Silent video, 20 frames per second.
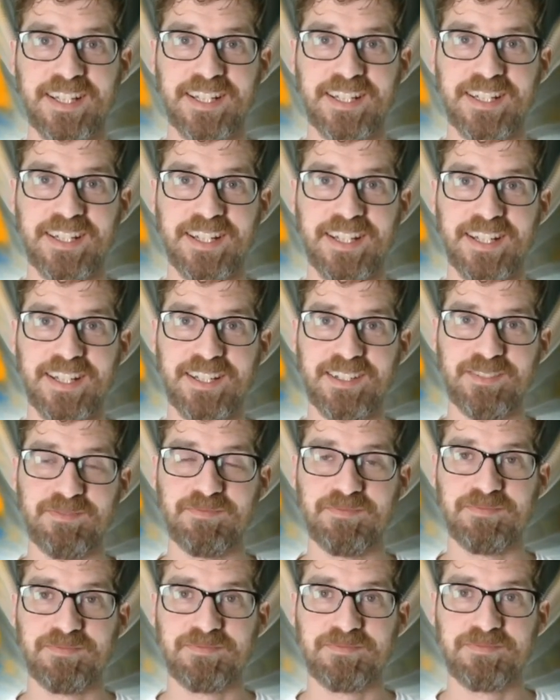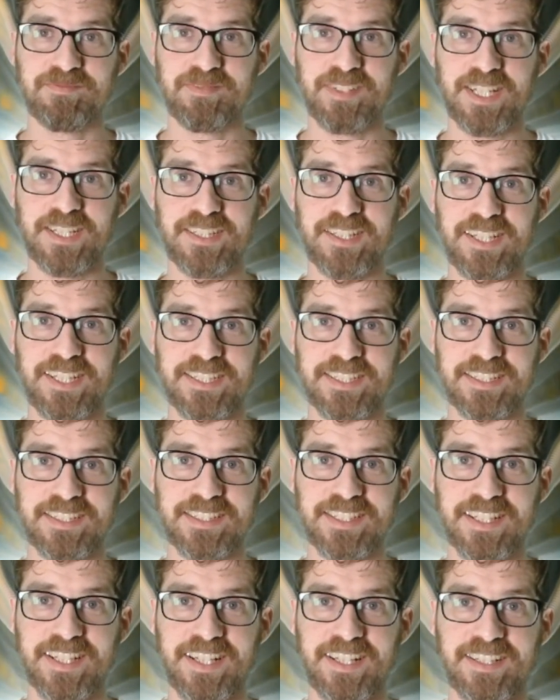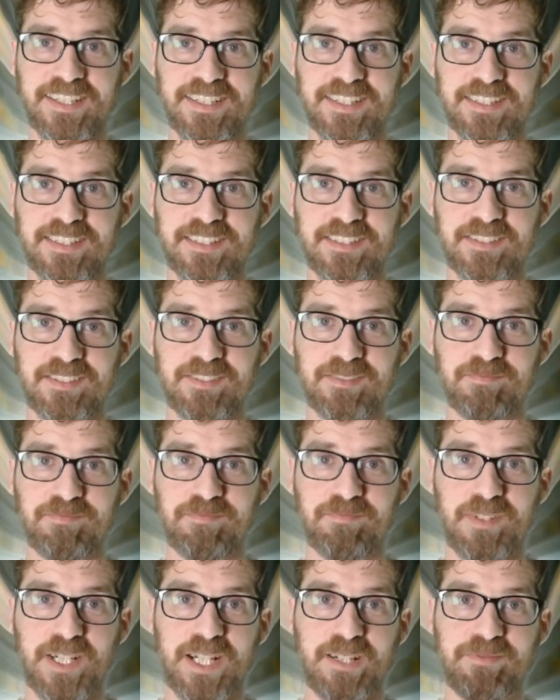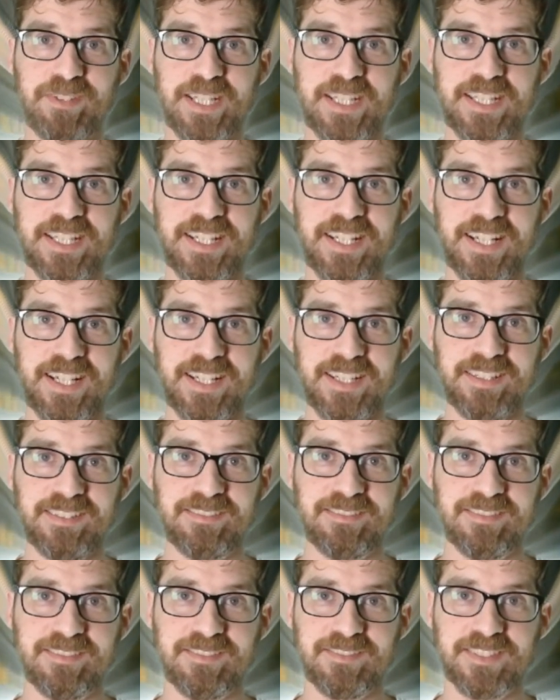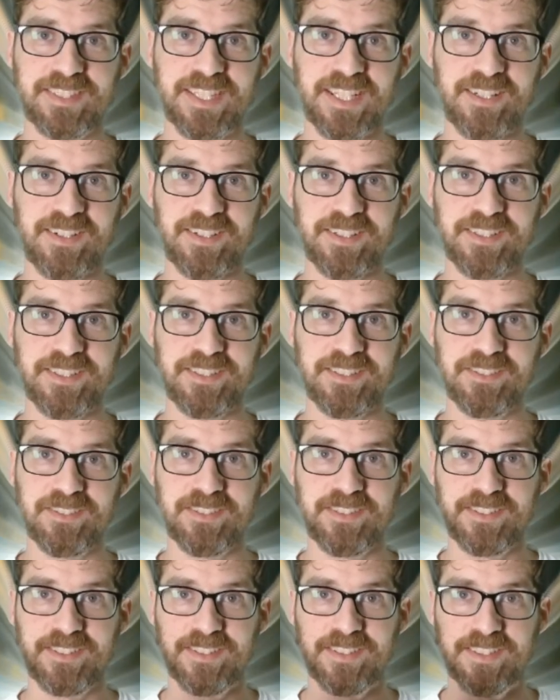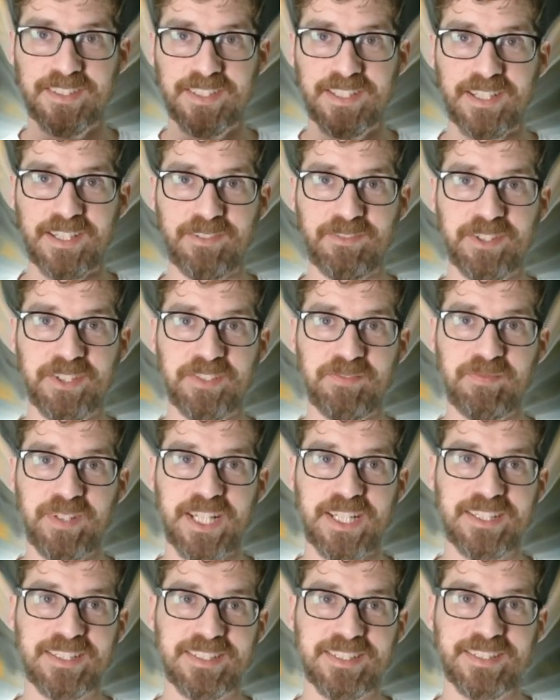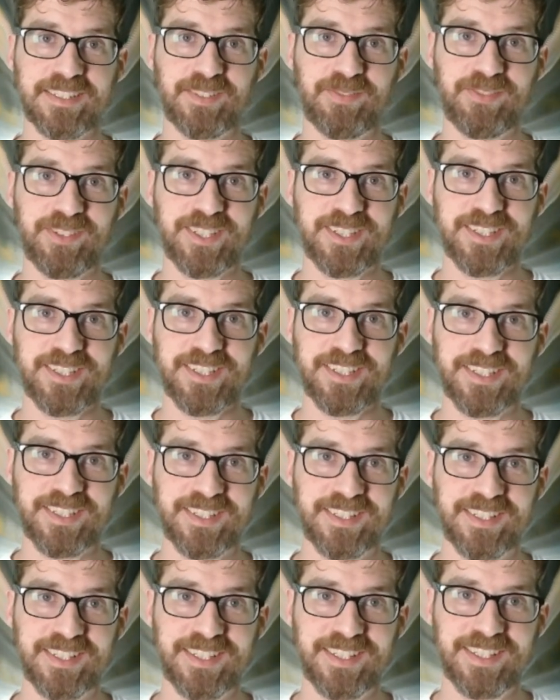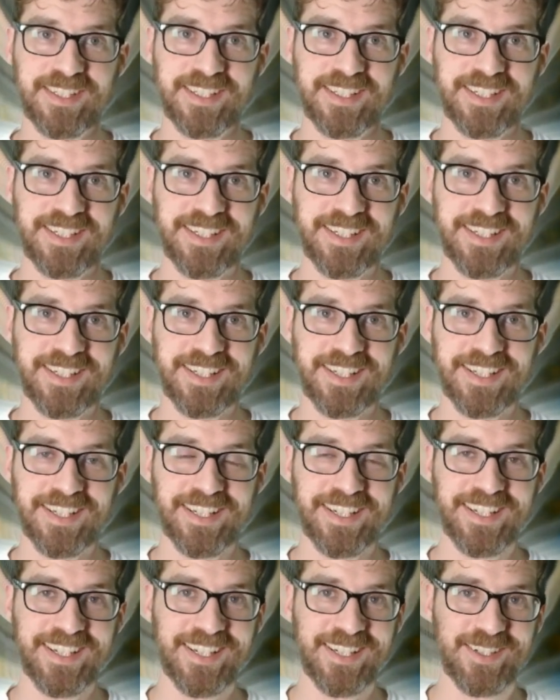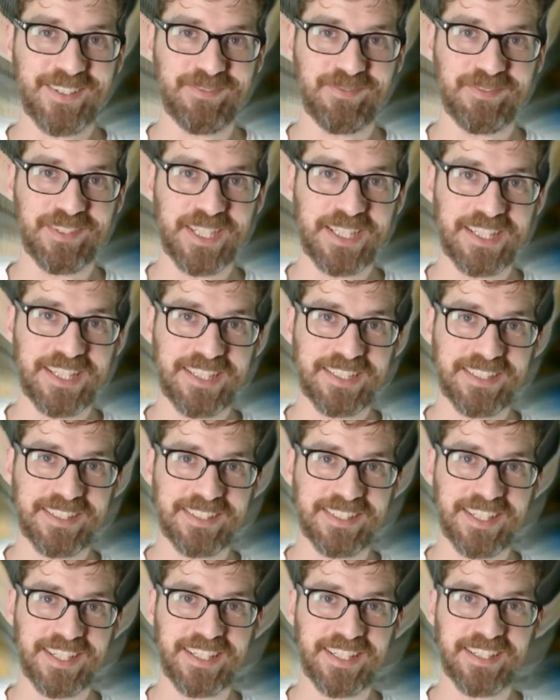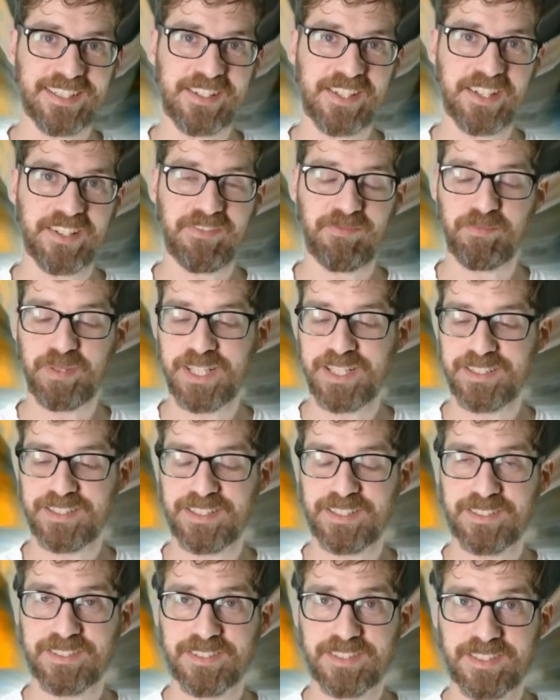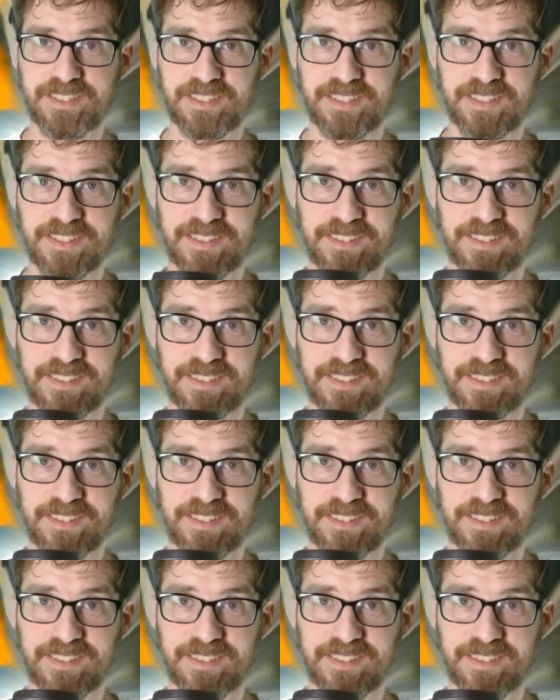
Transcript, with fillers: Um, I'd like to thank mom and dad. Without you, I wouldn't have made it this far. Um, I'd like to thank Jeff Bezos.